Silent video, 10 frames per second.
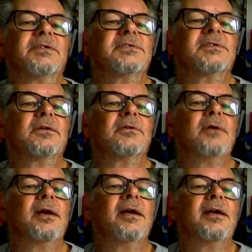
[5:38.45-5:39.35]
So
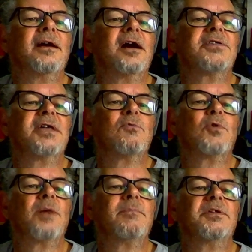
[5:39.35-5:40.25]
I think what
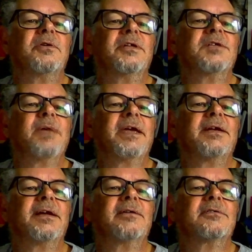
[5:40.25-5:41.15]
I'd be doing is picking
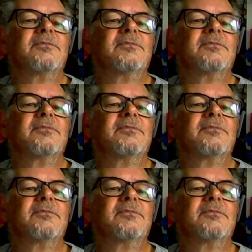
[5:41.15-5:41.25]
out